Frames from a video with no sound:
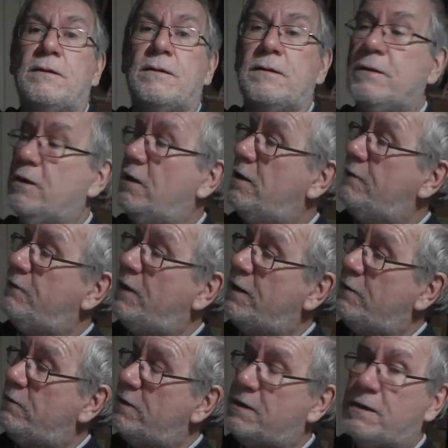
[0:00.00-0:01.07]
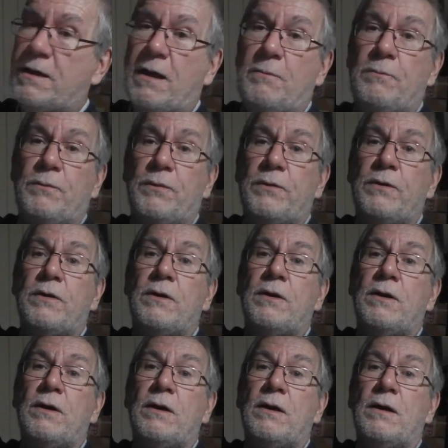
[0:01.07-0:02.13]
coloured vinyl stamp,
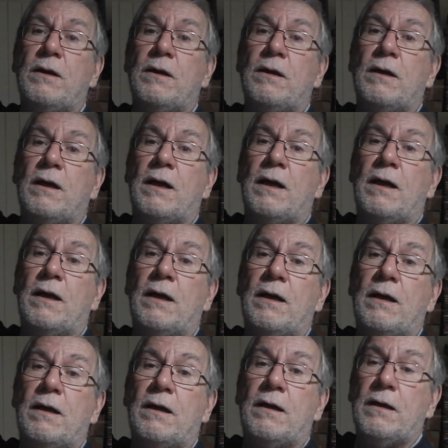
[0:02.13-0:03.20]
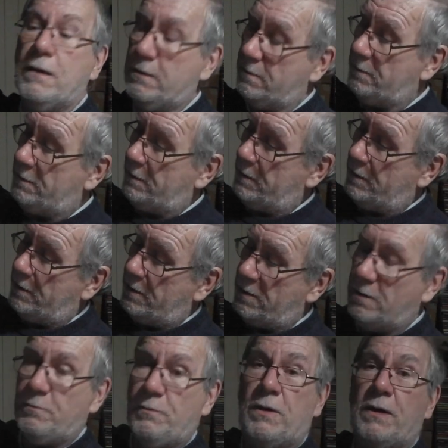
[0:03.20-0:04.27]
and the
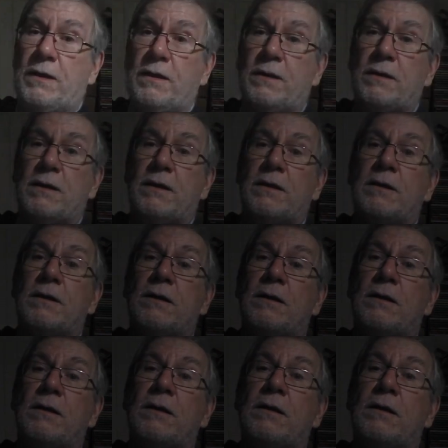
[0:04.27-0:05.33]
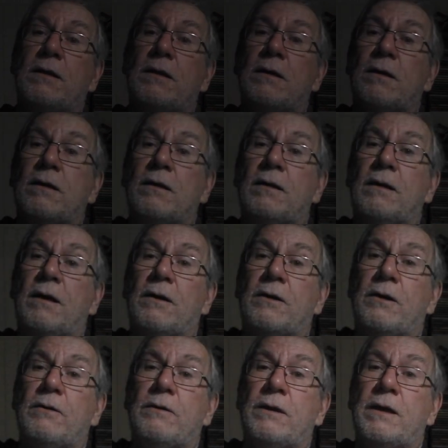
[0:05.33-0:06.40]
Idle Mind
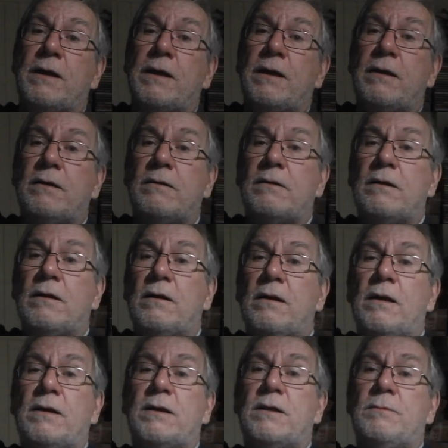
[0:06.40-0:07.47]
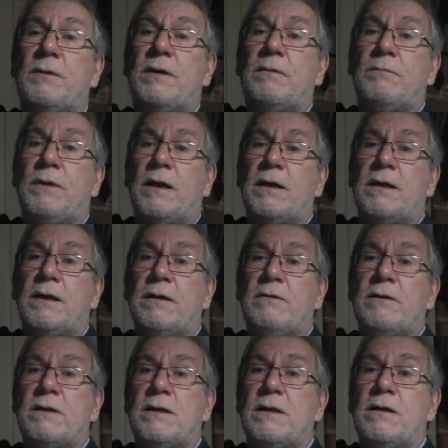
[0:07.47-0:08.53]
logo there. The light's a bit bad here,
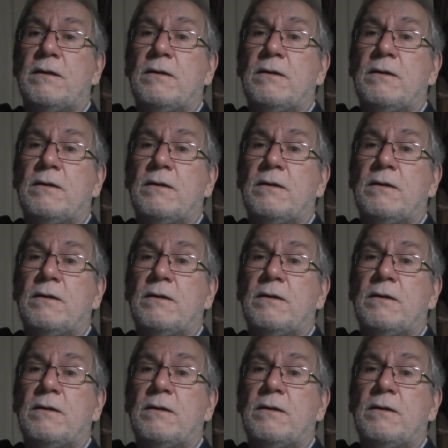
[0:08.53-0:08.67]
isn't it?